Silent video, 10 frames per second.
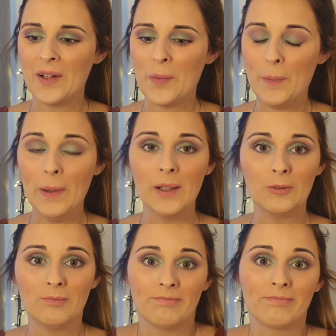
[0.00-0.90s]
But
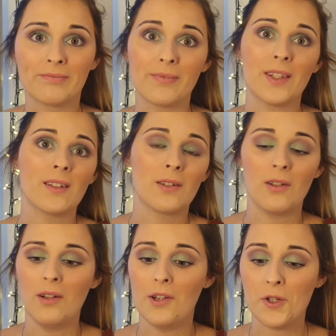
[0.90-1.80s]

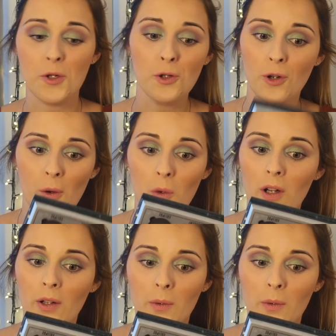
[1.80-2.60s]
let's just try and work